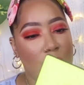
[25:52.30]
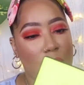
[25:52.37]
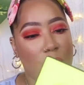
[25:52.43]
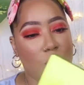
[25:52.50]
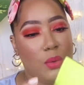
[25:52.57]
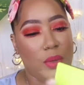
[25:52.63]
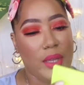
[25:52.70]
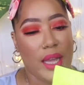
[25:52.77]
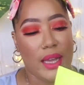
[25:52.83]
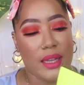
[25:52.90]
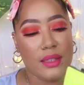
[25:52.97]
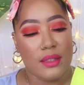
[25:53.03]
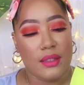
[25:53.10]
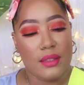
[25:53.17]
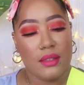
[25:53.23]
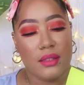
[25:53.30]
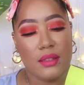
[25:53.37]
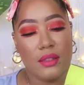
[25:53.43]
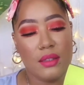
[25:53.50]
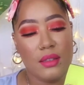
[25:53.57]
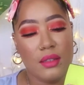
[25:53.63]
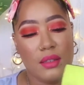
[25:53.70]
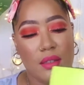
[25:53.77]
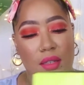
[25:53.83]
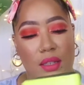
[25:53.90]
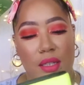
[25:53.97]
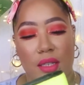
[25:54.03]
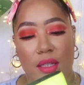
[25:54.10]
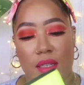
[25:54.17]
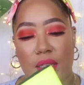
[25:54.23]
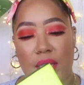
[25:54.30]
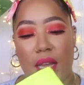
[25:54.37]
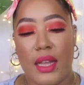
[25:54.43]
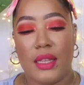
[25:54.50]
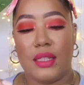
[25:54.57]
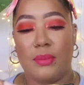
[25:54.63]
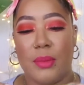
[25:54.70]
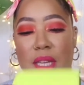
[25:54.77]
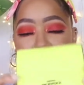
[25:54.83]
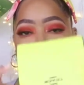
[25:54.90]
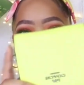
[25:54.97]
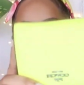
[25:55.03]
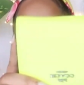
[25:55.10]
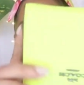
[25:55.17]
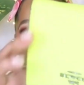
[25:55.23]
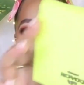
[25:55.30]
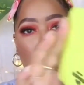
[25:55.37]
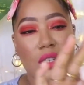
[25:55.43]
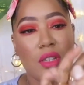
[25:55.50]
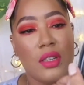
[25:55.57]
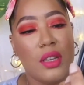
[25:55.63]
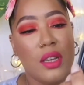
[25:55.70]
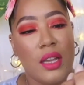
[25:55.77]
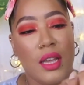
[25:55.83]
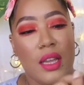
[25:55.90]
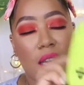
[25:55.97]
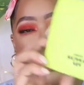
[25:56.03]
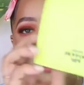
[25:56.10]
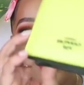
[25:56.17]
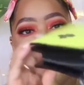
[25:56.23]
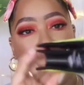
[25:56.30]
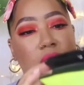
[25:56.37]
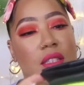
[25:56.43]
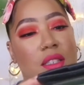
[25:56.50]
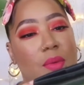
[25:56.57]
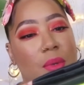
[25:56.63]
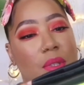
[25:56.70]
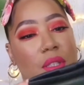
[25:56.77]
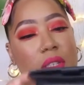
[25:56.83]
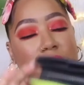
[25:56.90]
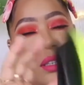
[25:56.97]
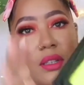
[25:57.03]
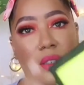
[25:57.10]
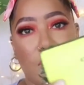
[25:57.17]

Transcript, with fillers: Ooh, yes. Yes, bitch. And this is what the